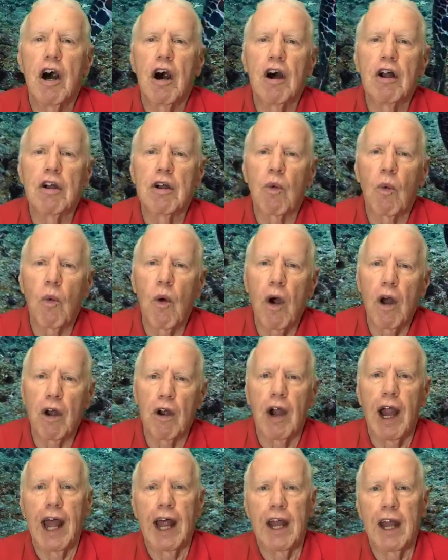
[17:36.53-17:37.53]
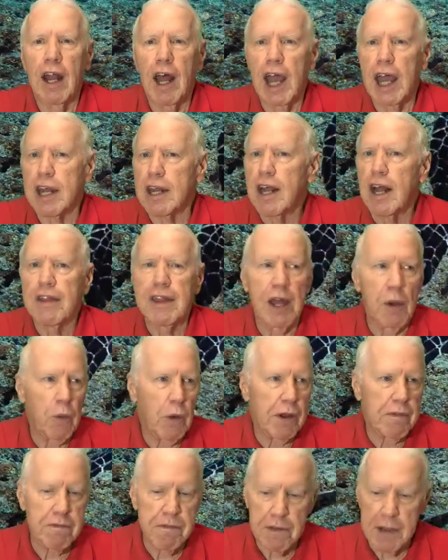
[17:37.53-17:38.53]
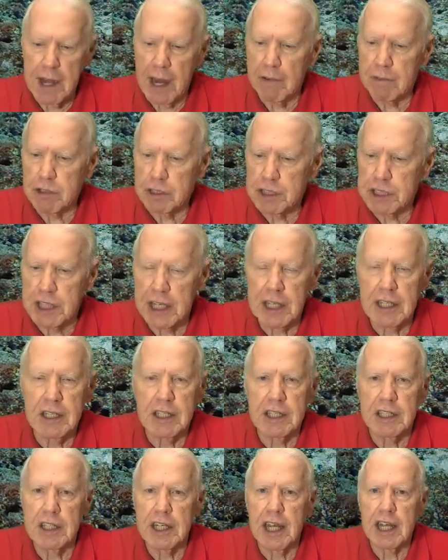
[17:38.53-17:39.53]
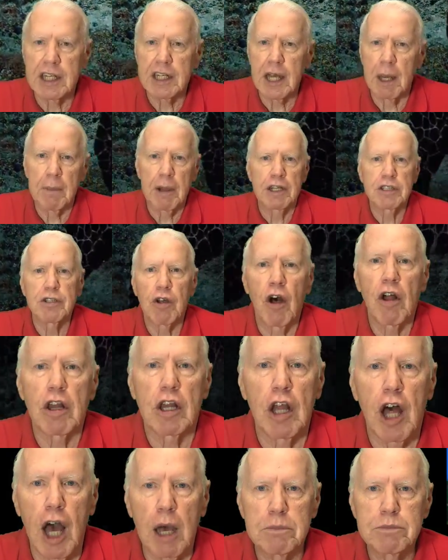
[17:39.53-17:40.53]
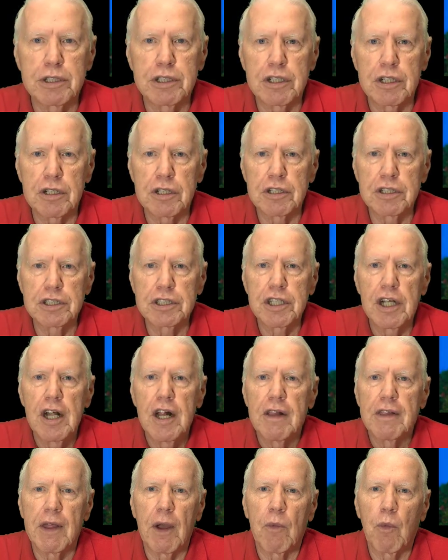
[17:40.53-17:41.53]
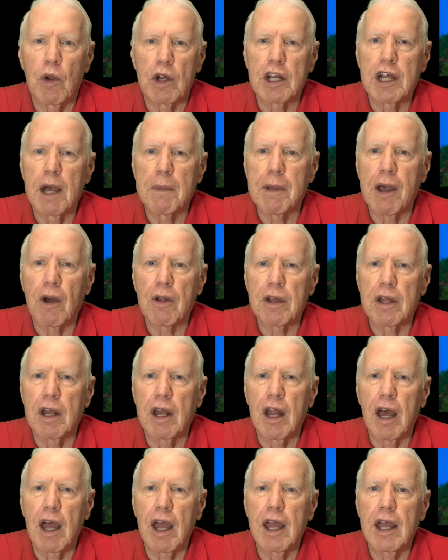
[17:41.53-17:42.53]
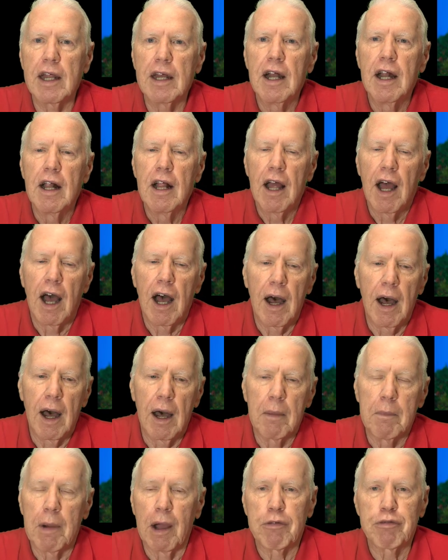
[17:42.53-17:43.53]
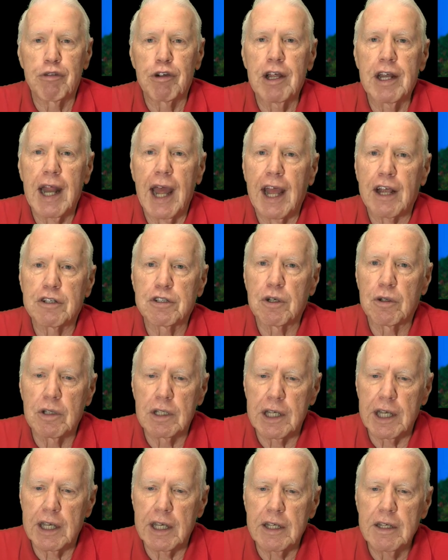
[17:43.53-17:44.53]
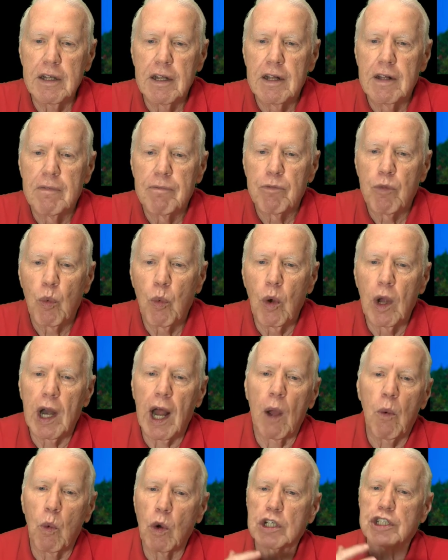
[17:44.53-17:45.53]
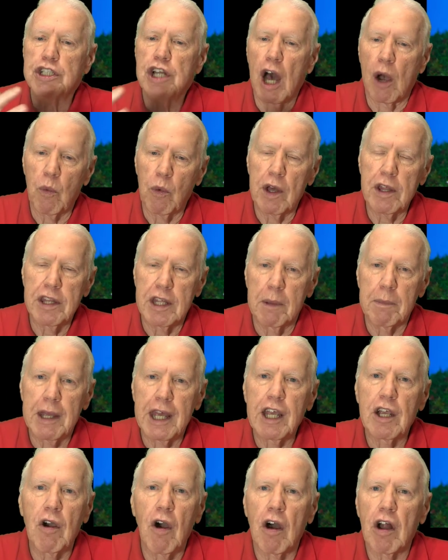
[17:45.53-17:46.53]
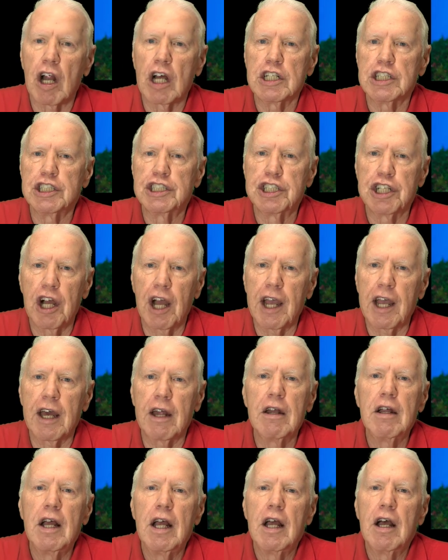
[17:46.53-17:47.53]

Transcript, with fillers: underwater at night that we've never seen in the daytime. I saw lobsters that would come out at night. Uh, my friend actually, when I was not with him, he caught a giant